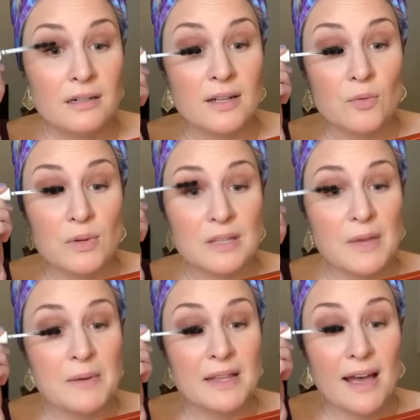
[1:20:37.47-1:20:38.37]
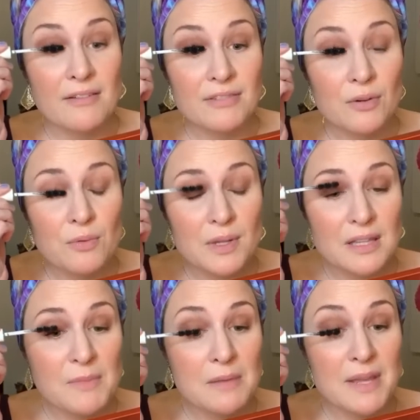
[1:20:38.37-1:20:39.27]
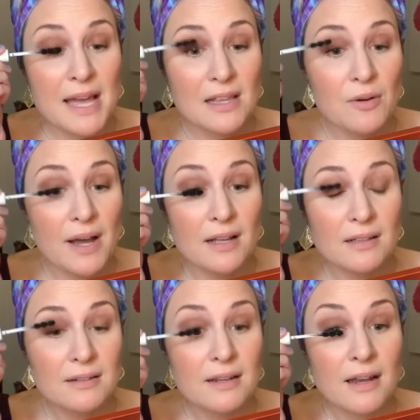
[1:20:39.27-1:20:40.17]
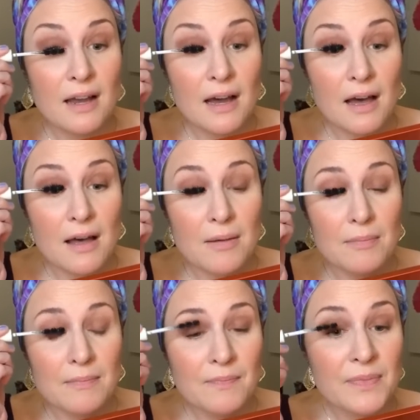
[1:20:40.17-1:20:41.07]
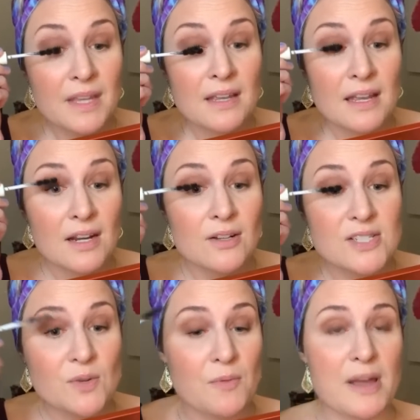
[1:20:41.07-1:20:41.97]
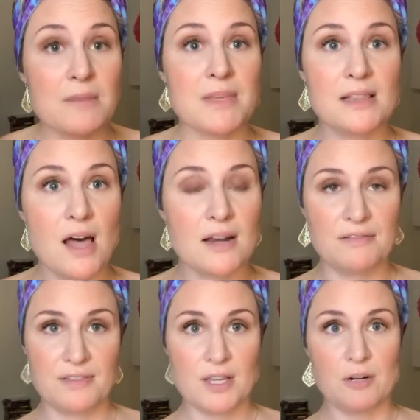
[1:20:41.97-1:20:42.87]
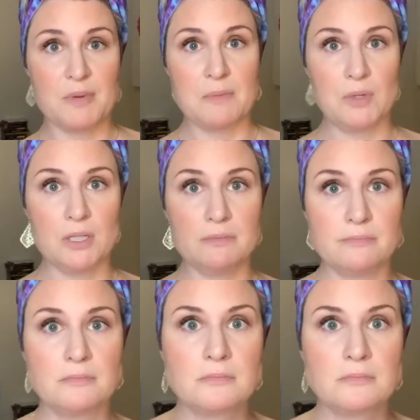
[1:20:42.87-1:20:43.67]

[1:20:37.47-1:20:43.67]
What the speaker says: It really made me laugh. It really made me LOL. It also reminded me a lot of theater people.